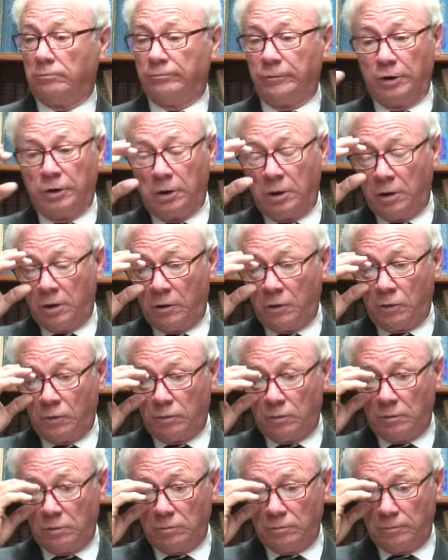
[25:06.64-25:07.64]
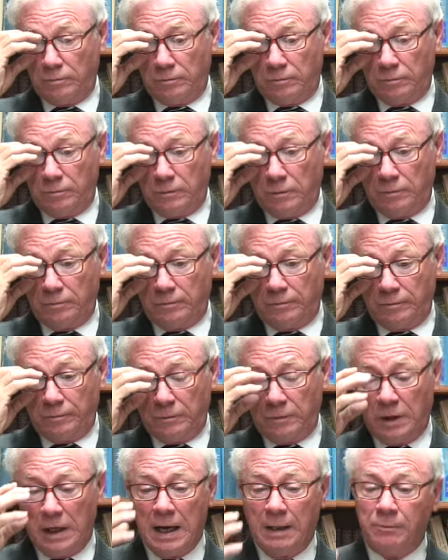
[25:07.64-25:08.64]
You know,
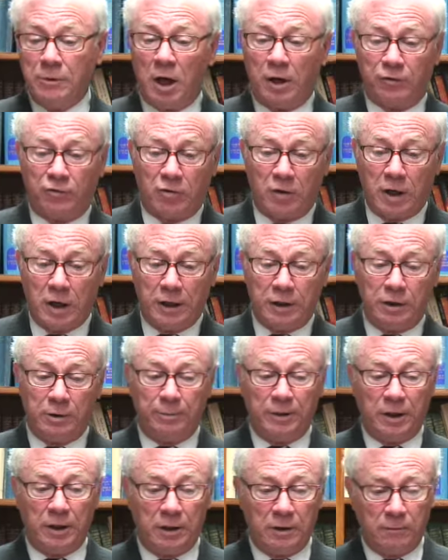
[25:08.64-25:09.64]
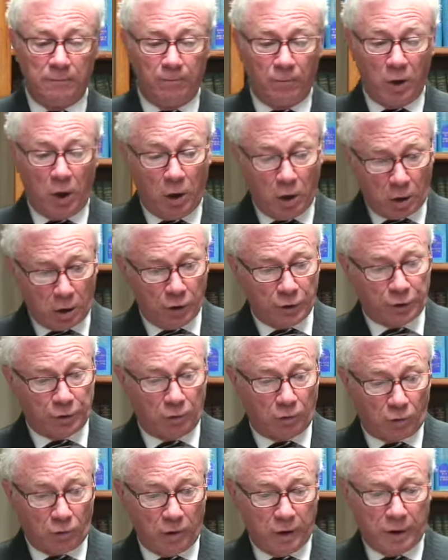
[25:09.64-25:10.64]
I'm not trying to be harsh or
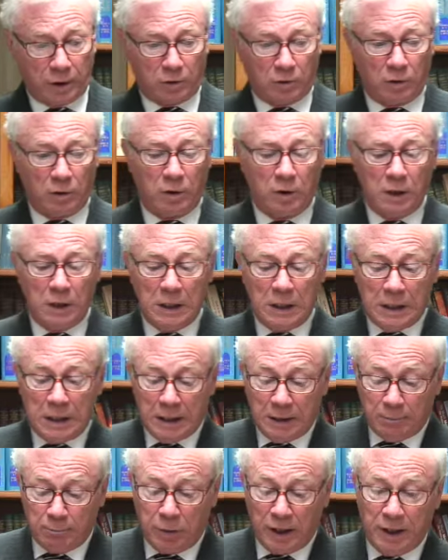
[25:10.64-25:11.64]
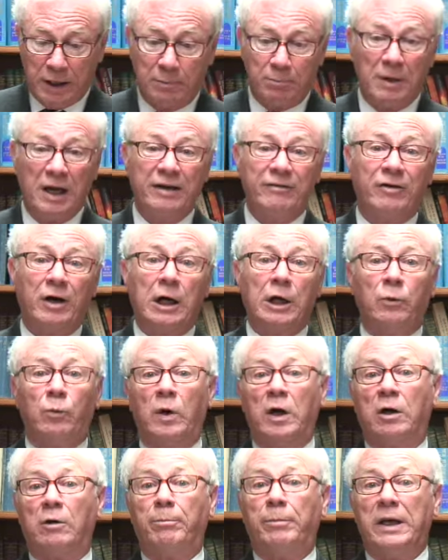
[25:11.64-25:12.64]
critical, but it may very
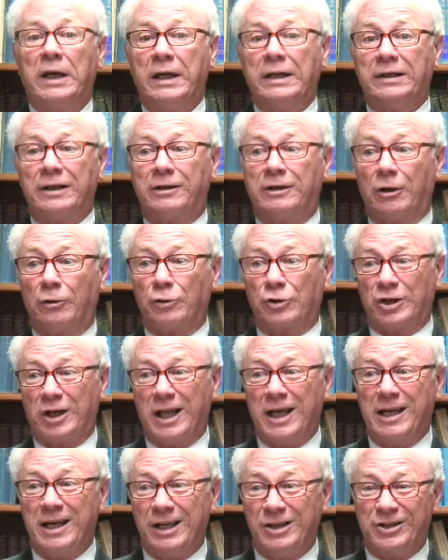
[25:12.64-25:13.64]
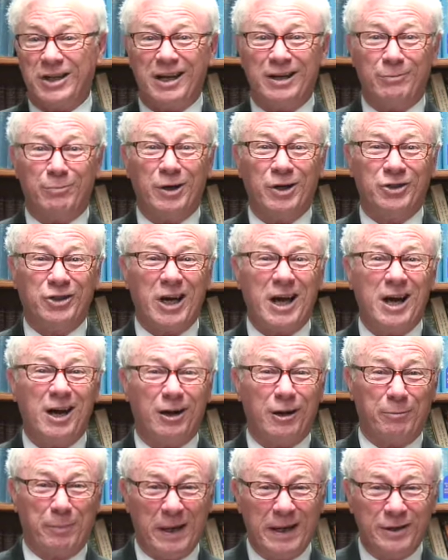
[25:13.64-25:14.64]
well be that those ladies ate a bunch of
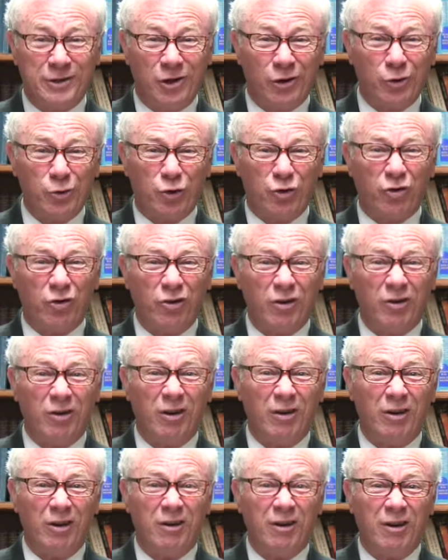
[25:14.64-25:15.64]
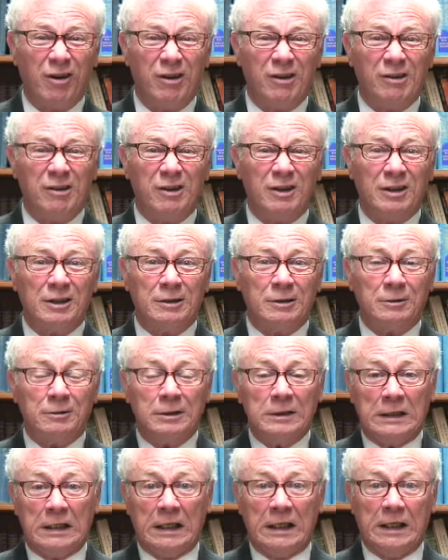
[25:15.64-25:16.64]
jalapenos
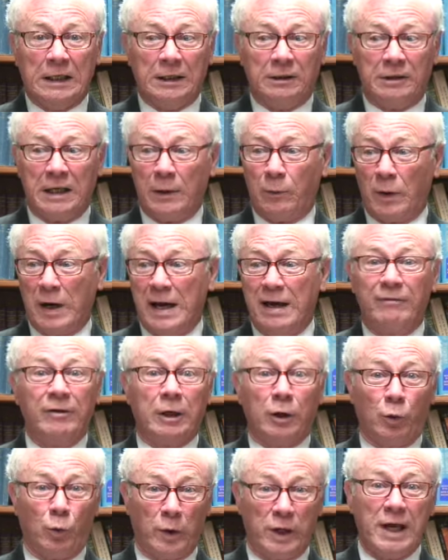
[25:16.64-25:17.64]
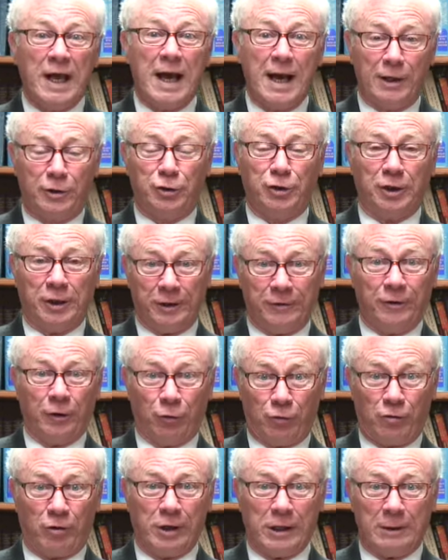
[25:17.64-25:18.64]
and they were having a reaction in their
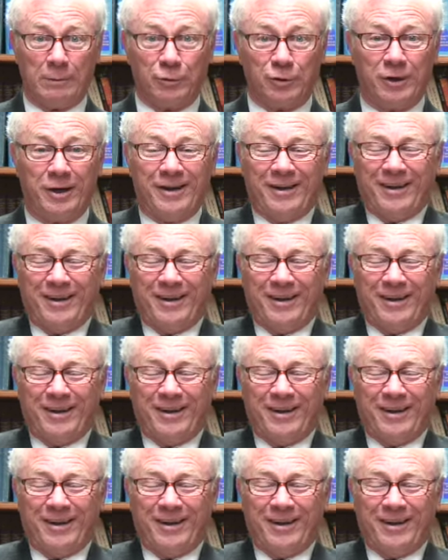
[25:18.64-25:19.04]
dreams.